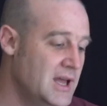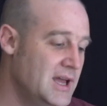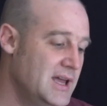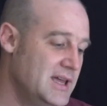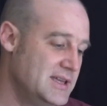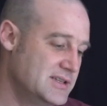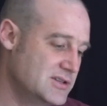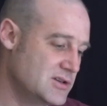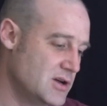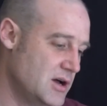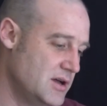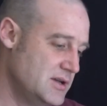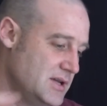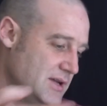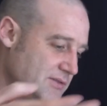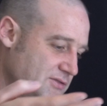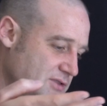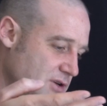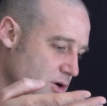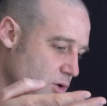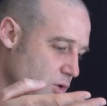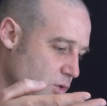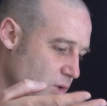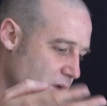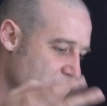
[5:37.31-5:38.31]
It's got enough to
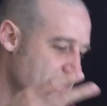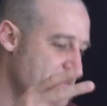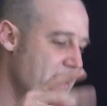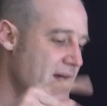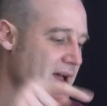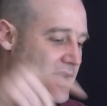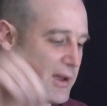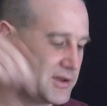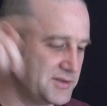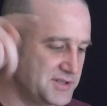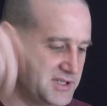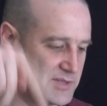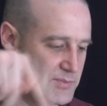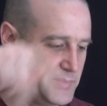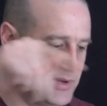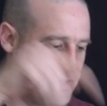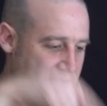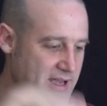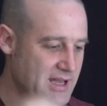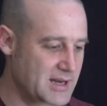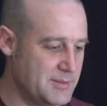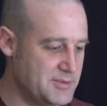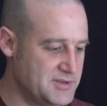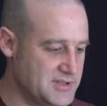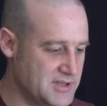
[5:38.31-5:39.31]
go all the way back because it's
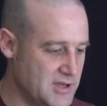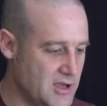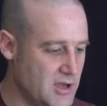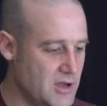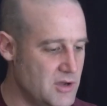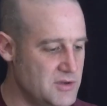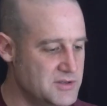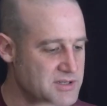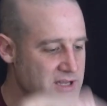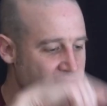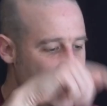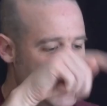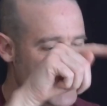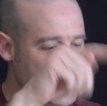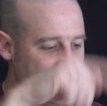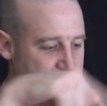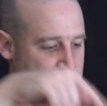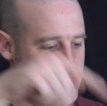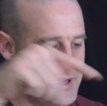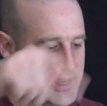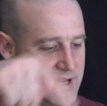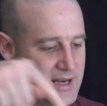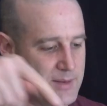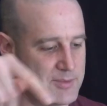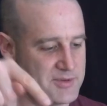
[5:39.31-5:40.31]
picking up as it goes. It's
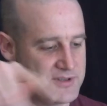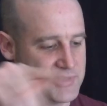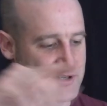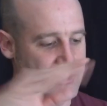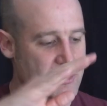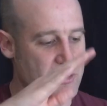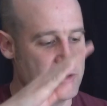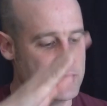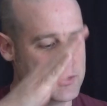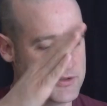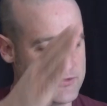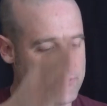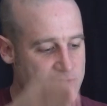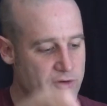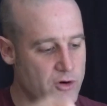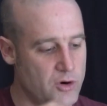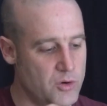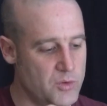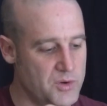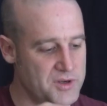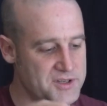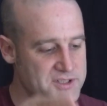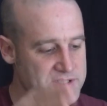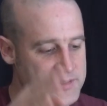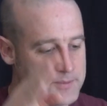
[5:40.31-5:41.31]
picking up as it goes
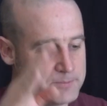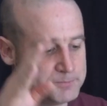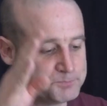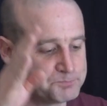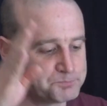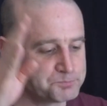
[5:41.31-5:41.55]
forwards.